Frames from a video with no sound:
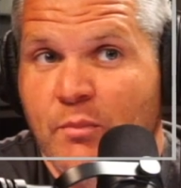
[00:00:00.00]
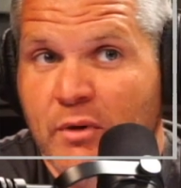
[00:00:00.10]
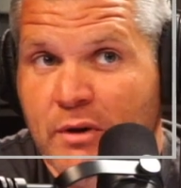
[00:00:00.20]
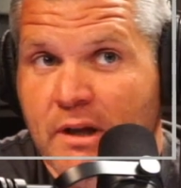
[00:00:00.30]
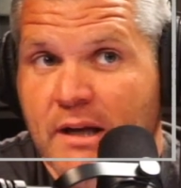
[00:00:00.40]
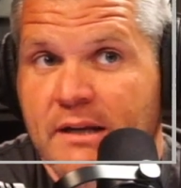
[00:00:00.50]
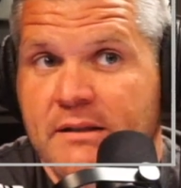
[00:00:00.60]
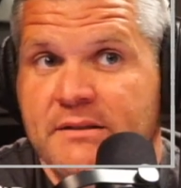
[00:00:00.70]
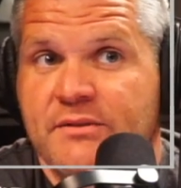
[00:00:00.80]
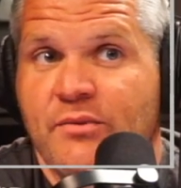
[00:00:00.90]
run beer
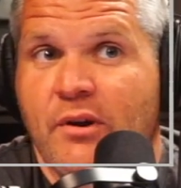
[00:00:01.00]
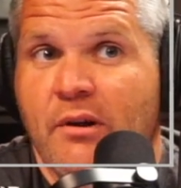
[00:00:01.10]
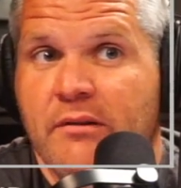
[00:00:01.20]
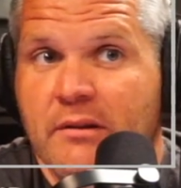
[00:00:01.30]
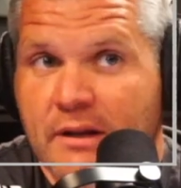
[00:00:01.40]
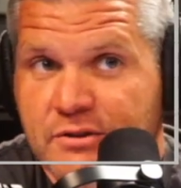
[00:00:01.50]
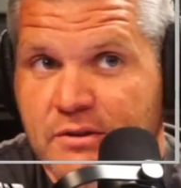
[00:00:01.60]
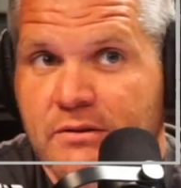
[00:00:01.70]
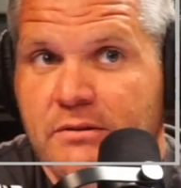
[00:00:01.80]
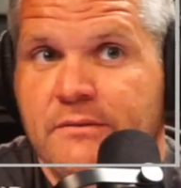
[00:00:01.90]
lines, run all the
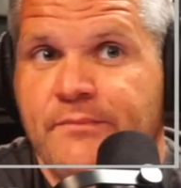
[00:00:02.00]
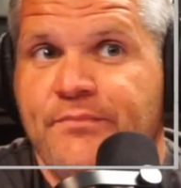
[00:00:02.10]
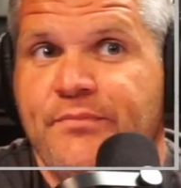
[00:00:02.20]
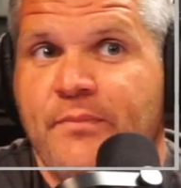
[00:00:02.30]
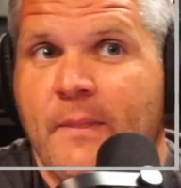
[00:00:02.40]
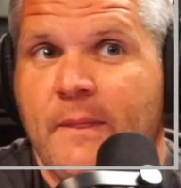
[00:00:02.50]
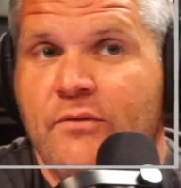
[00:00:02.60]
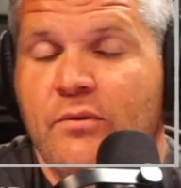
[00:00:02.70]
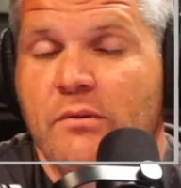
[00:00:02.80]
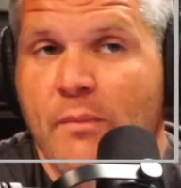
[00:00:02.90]
electrical
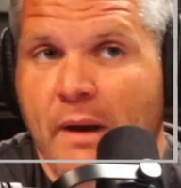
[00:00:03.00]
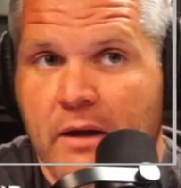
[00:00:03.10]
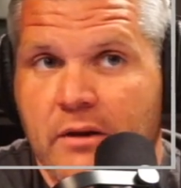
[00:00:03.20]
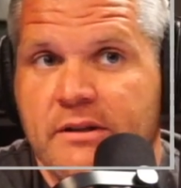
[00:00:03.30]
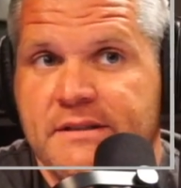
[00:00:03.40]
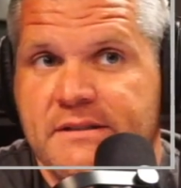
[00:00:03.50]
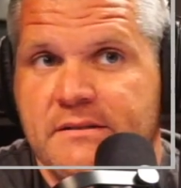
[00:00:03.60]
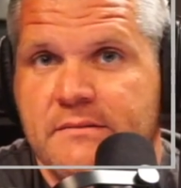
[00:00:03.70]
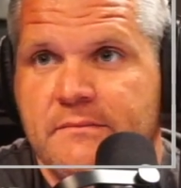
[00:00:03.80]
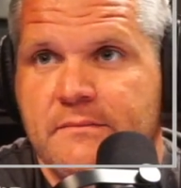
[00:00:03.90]
to the batteries.